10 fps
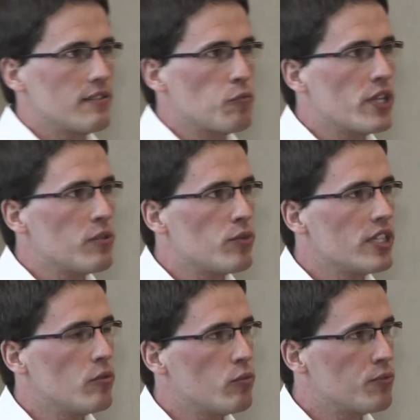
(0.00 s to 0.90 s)
we
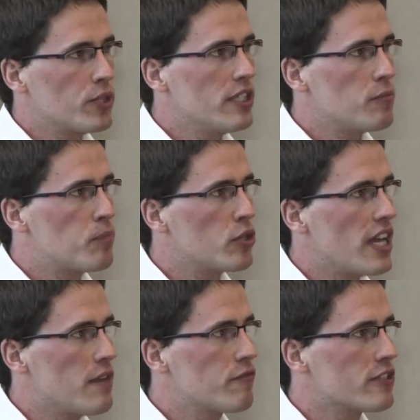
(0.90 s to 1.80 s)
really put
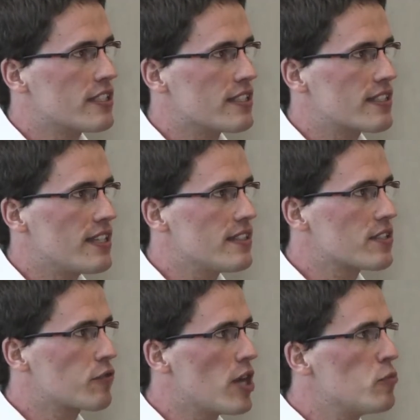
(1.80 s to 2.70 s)
emphasis that
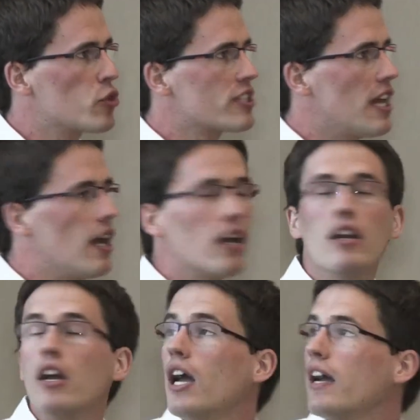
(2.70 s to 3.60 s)
these frameworks are
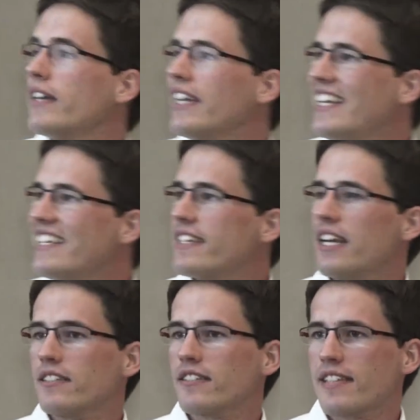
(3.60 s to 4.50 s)
easy
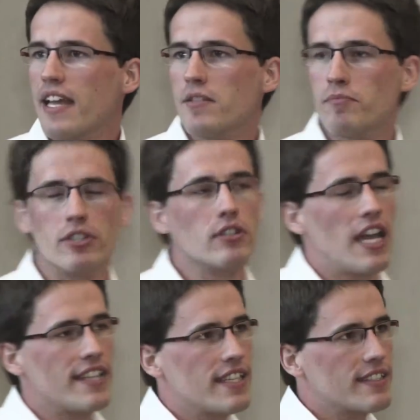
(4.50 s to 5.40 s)
understandable
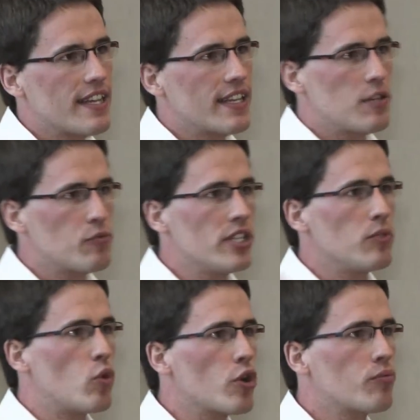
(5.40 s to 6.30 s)
and that they can really
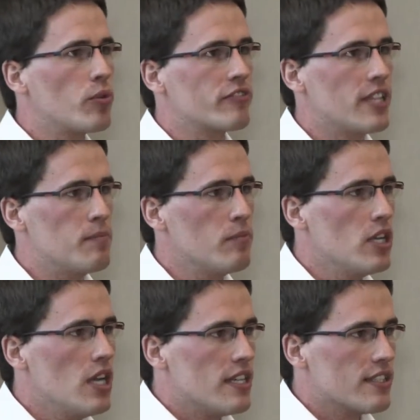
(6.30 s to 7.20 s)
work with them,
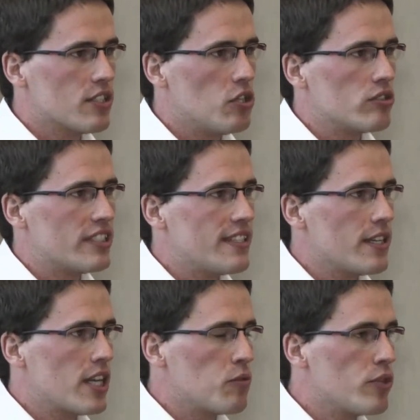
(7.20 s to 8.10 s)
so that
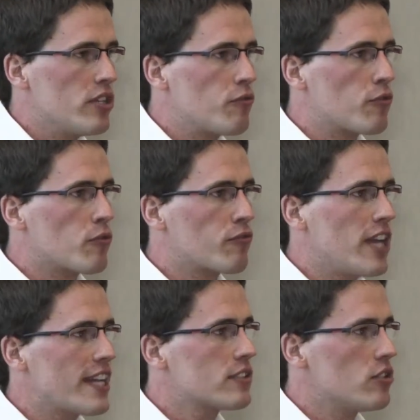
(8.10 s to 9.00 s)
they can really
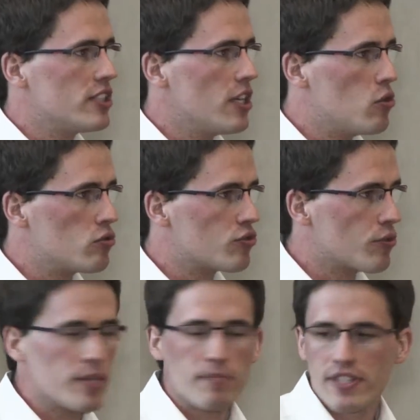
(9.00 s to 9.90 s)
reflect on their own
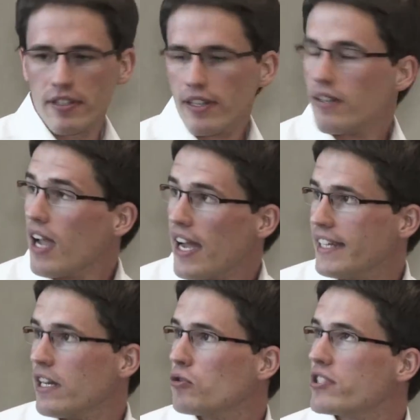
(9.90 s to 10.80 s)
dreams
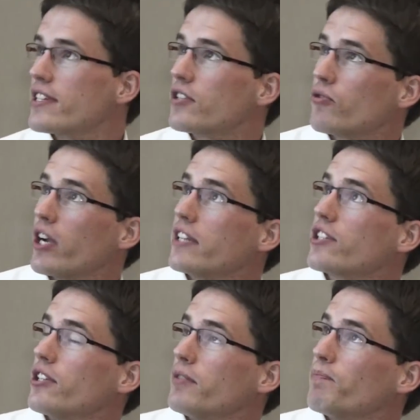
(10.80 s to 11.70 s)
and own situation.